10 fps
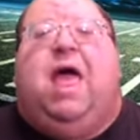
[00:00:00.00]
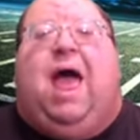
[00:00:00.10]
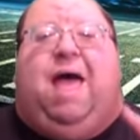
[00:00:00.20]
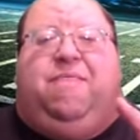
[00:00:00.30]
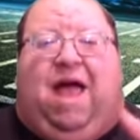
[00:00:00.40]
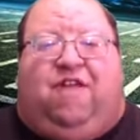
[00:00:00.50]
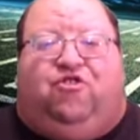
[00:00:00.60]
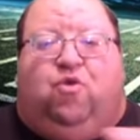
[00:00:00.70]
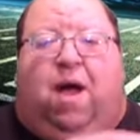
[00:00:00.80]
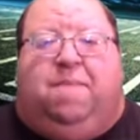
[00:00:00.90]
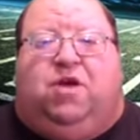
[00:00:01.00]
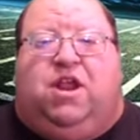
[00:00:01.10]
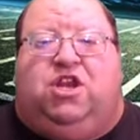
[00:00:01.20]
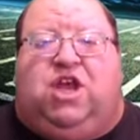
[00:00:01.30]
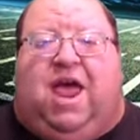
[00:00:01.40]
and that's who I'm going
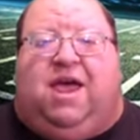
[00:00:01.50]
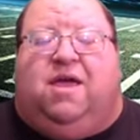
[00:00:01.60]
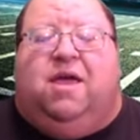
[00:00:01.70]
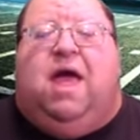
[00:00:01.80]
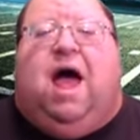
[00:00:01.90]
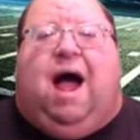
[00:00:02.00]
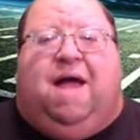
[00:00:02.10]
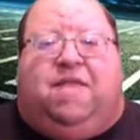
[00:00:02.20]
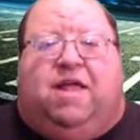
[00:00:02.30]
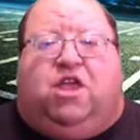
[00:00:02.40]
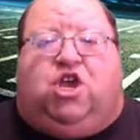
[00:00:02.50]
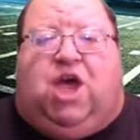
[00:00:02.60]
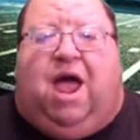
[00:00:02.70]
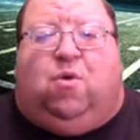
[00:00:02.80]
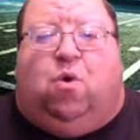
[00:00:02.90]
to take. I think the
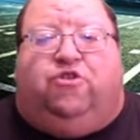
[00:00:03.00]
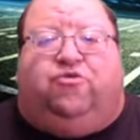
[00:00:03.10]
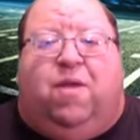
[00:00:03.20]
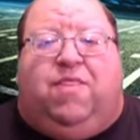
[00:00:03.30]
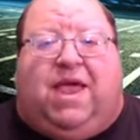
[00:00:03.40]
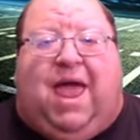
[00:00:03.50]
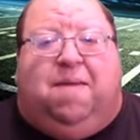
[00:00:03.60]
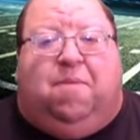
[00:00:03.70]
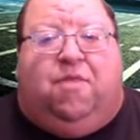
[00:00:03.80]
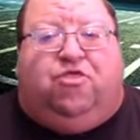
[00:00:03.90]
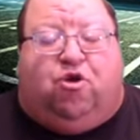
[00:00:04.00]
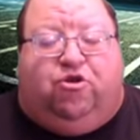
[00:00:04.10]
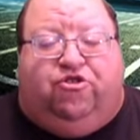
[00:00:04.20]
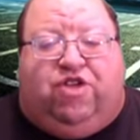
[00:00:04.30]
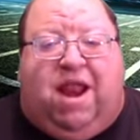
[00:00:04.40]
Jaguars win the game on
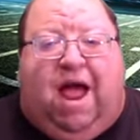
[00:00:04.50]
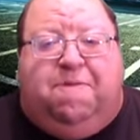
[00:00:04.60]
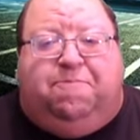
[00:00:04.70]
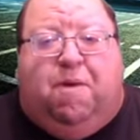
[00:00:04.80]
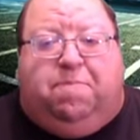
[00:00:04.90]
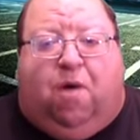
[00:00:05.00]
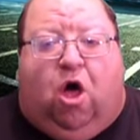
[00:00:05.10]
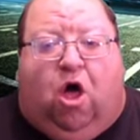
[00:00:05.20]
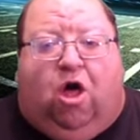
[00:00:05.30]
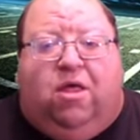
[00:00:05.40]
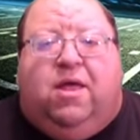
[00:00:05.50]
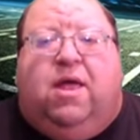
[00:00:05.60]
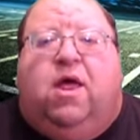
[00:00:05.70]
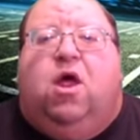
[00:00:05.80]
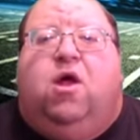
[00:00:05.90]
Thursday night football
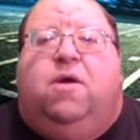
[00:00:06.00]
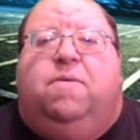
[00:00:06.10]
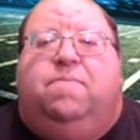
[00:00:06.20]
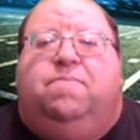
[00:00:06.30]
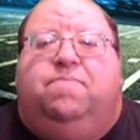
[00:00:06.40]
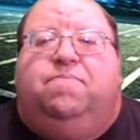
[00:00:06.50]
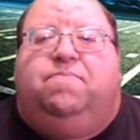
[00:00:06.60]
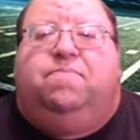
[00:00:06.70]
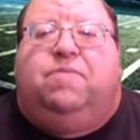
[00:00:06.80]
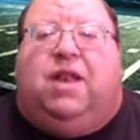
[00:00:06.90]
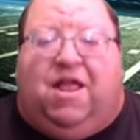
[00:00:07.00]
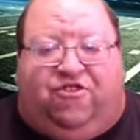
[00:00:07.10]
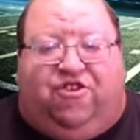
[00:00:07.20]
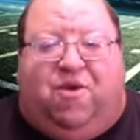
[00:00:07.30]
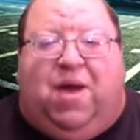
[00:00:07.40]
Let's
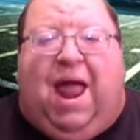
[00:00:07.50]
see what